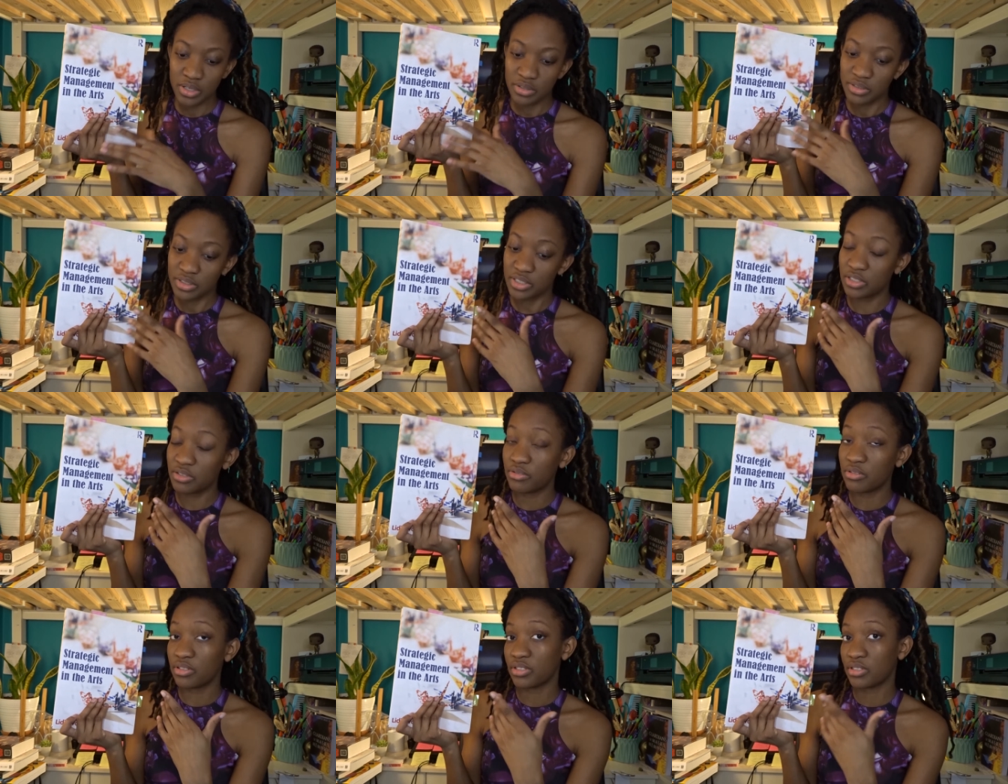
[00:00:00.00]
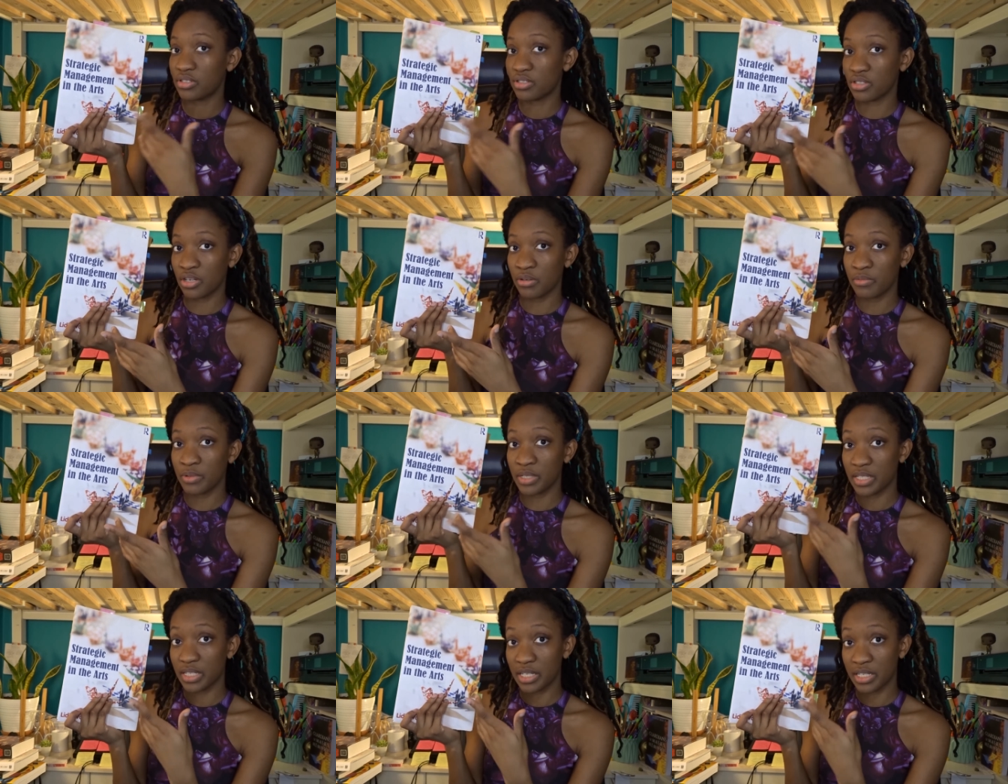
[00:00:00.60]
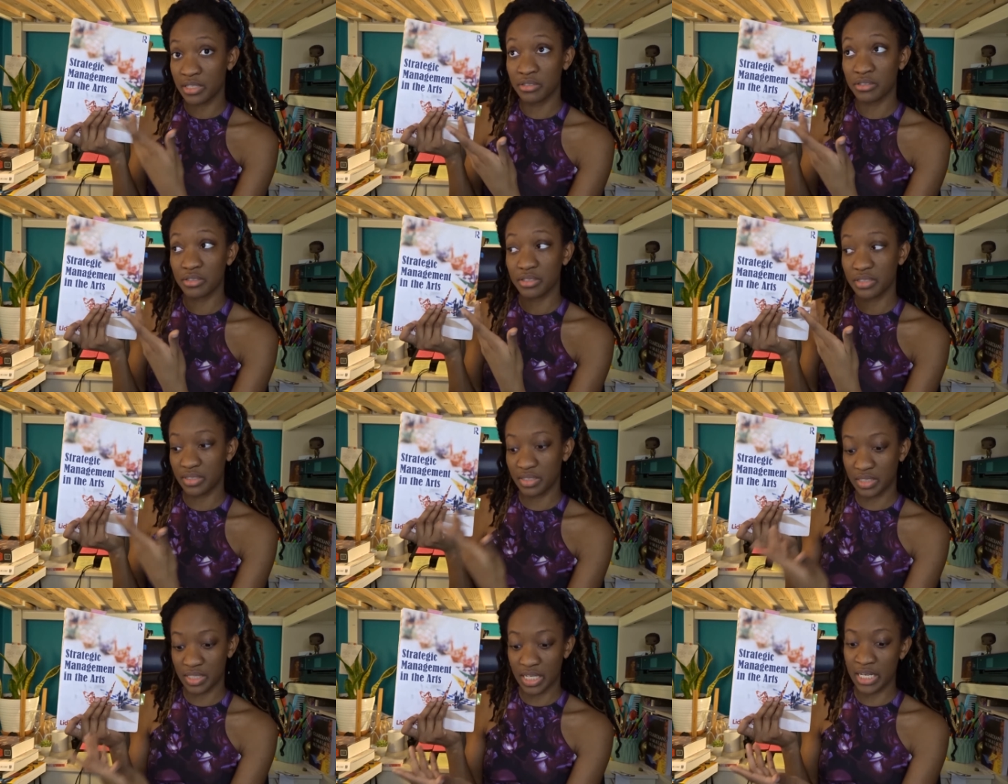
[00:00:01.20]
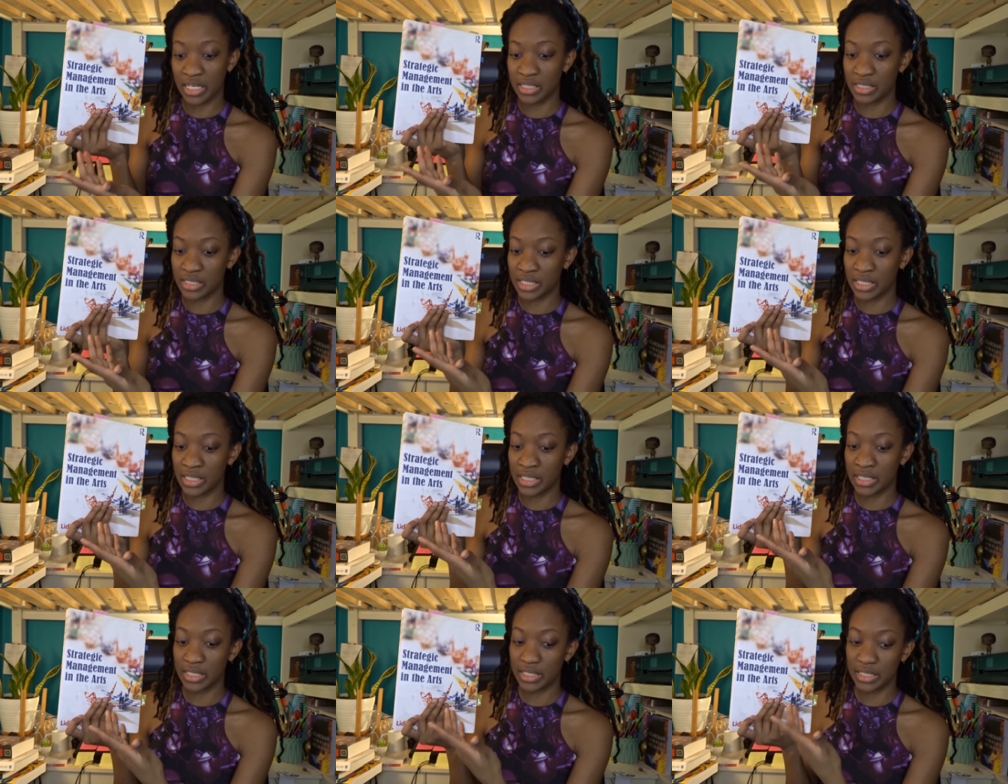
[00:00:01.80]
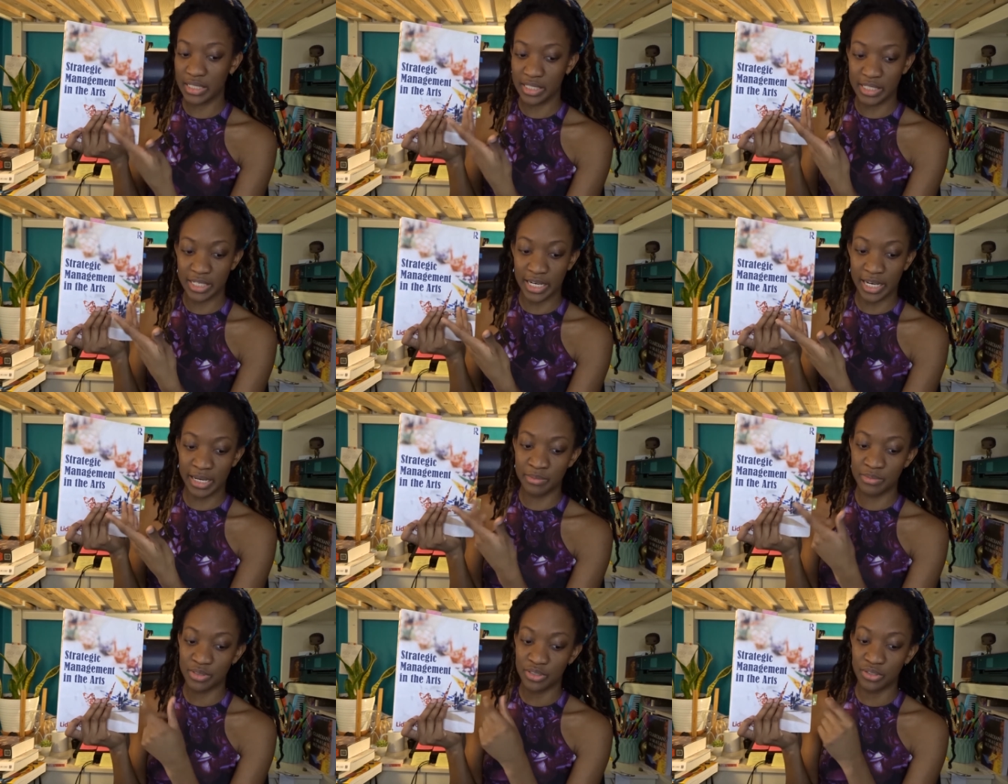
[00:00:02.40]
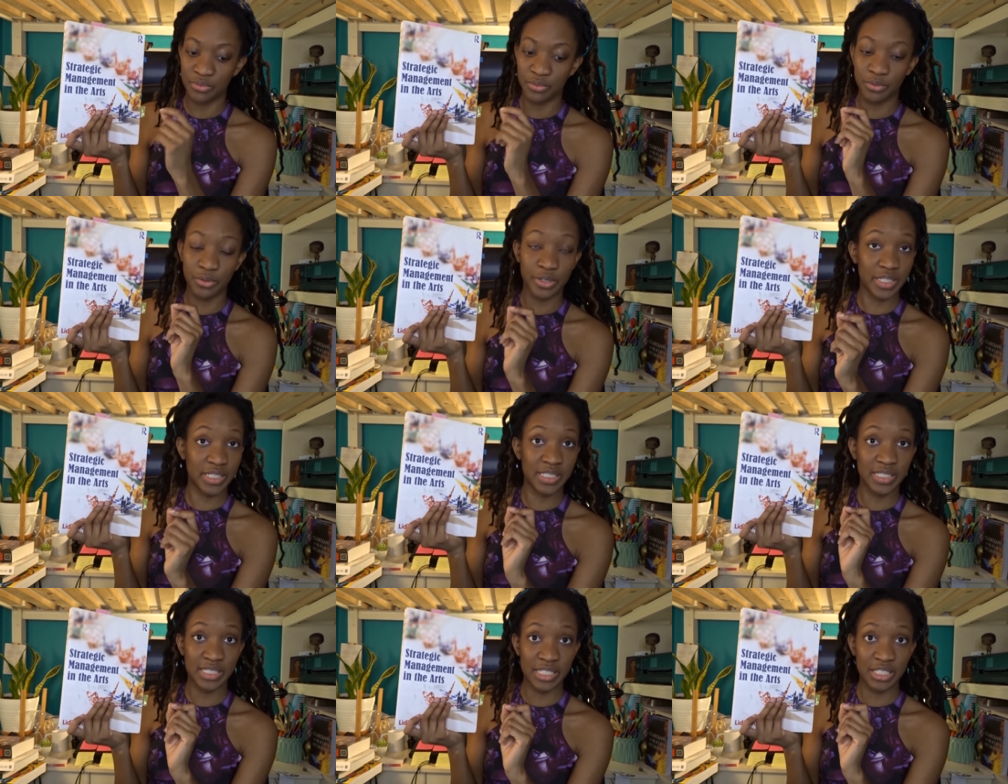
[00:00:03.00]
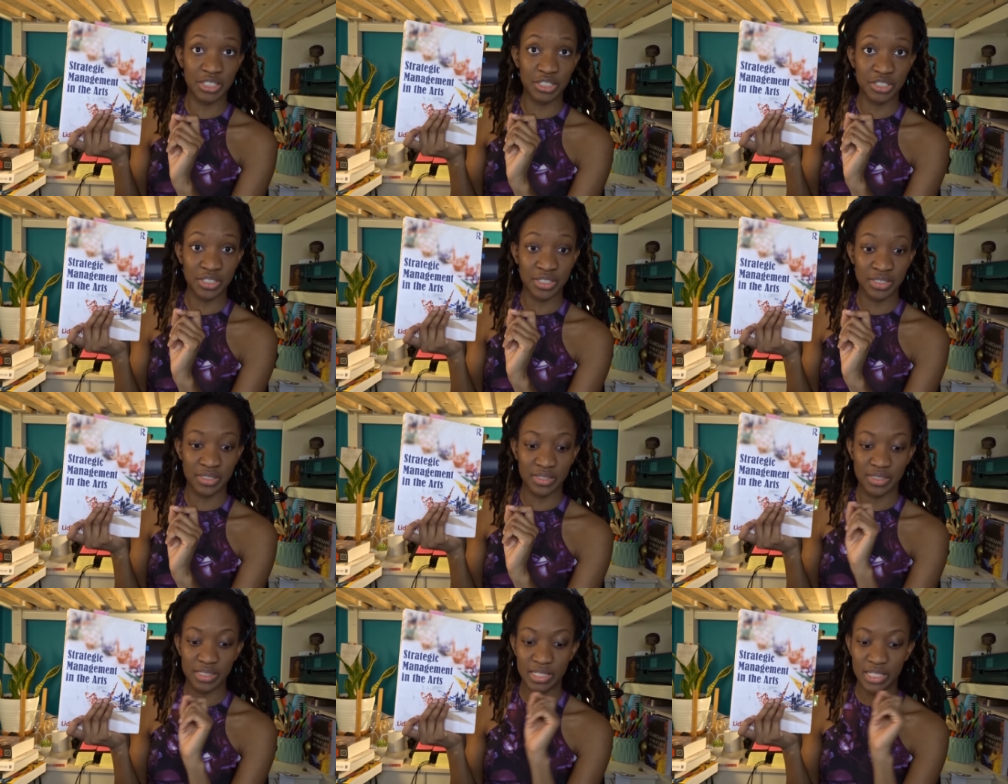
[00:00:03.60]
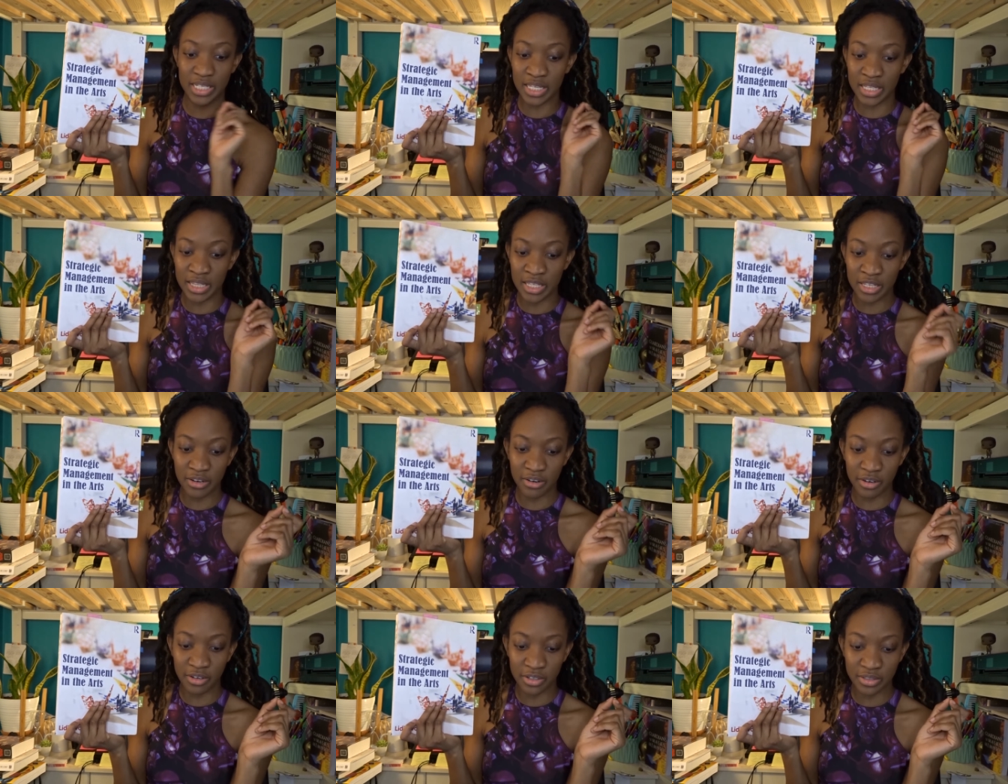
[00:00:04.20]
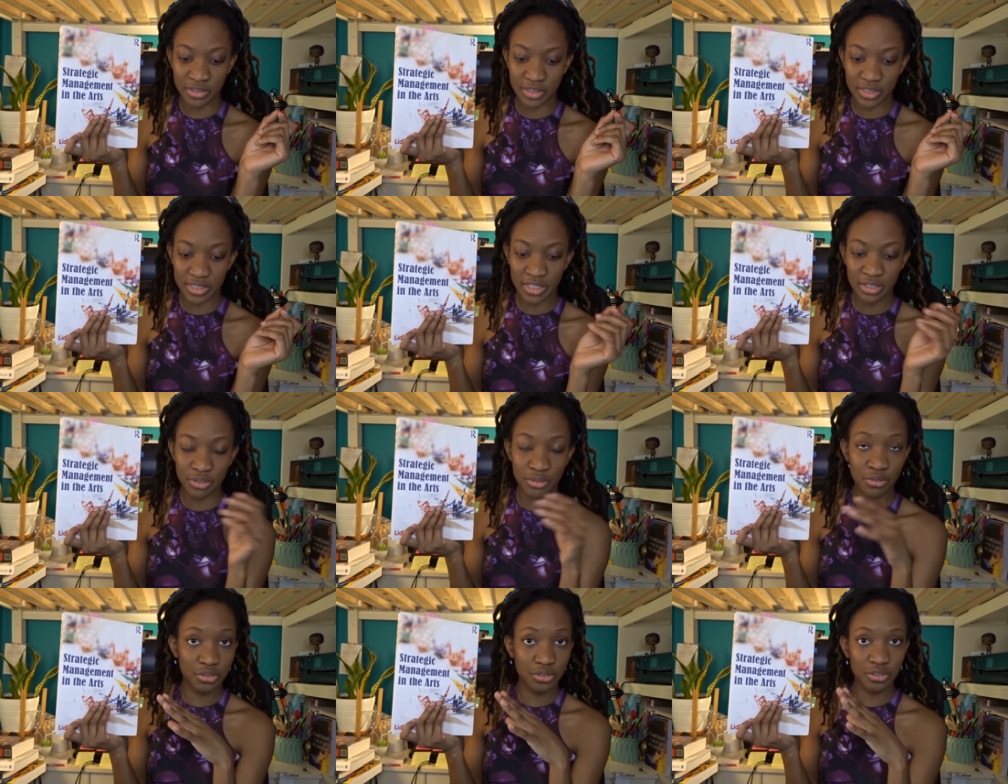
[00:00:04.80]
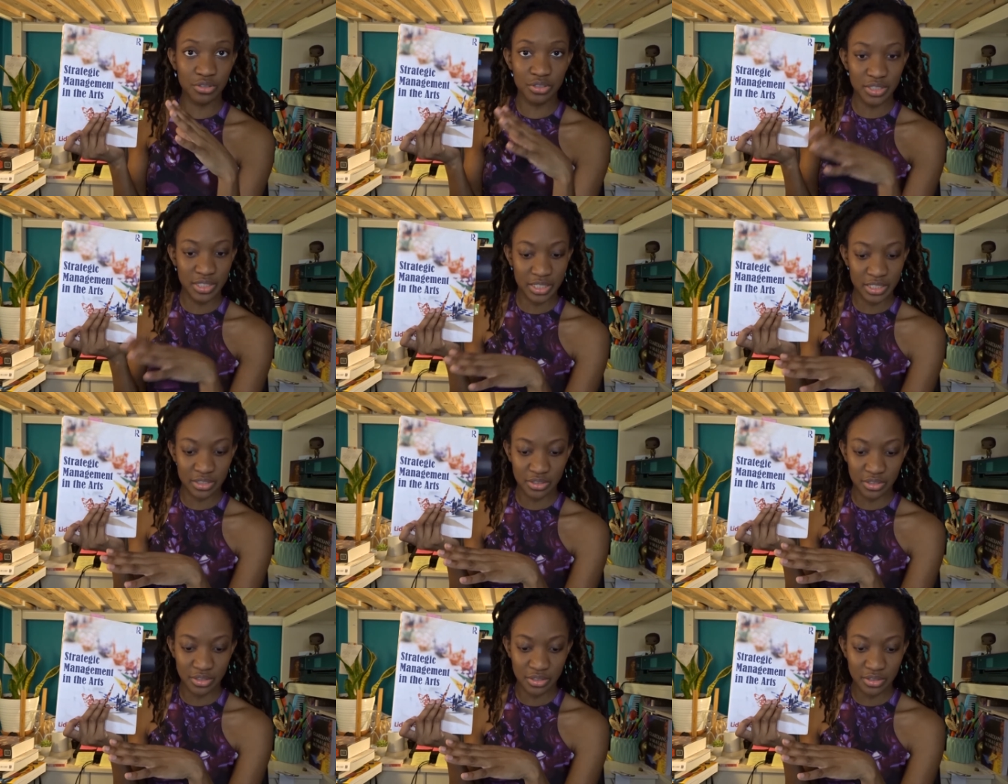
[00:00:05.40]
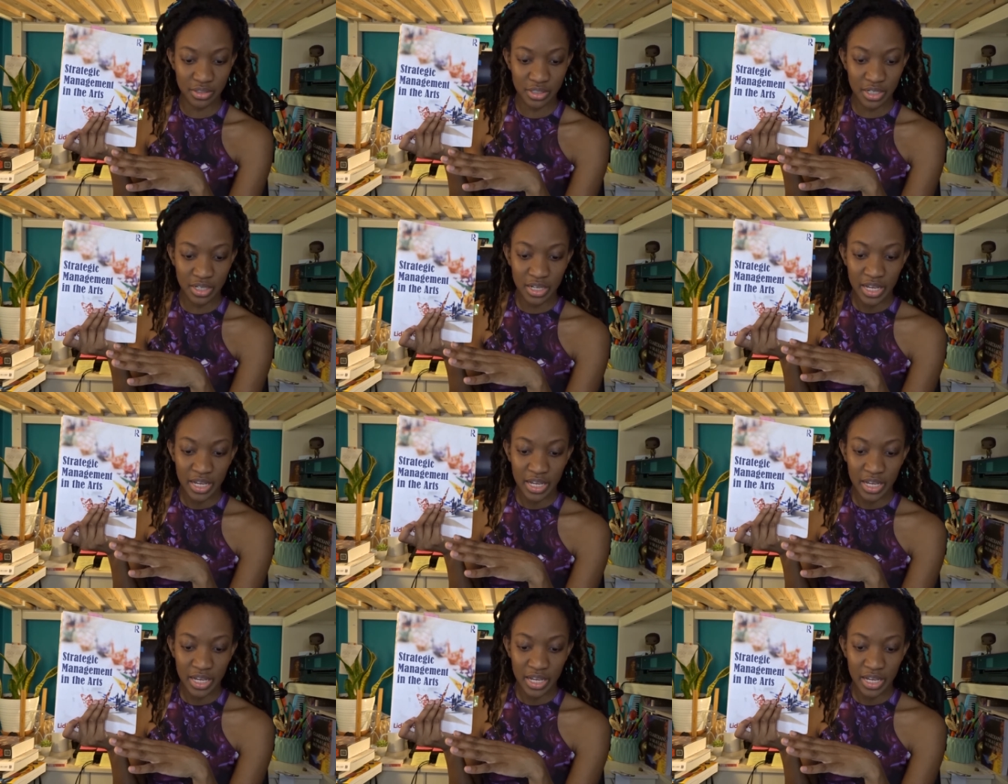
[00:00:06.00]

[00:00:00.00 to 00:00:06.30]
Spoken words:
so that you can start with understanding the types of organizations in the arts and culture sector